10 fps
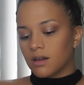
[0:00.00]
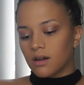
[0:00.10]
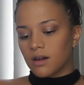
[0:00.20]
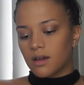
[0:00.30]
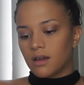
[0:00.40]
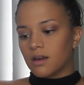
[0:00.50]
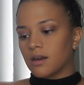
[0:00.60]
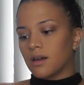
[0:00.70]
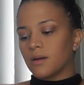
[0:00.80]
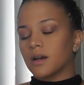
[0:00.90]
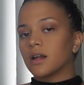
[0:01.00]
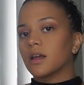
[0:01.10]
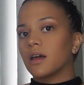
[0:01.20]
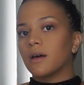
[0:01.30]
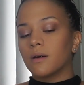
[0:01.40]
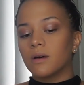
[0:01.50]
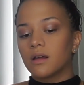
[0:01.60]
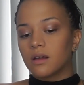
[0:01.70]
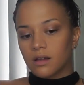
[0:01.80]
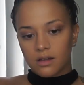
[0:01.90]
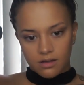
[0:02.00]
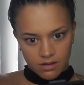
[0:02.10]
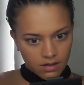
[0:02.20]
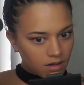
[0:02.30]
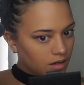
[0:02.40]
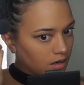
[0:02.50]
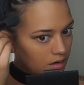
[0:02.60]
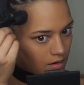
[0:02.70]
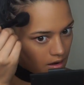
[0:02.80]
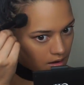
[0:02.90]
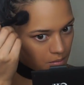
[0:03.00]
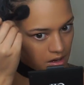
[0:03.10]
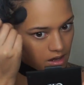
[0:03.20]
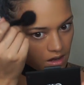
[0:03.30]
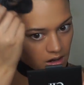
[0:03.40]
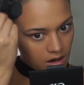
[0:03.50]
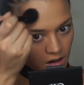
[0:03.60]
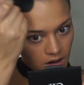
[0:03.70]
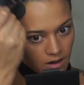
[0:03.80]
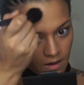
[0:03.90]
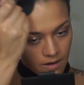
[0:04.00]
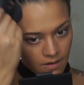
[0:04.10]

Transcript: Alright, now we're gonna go up here.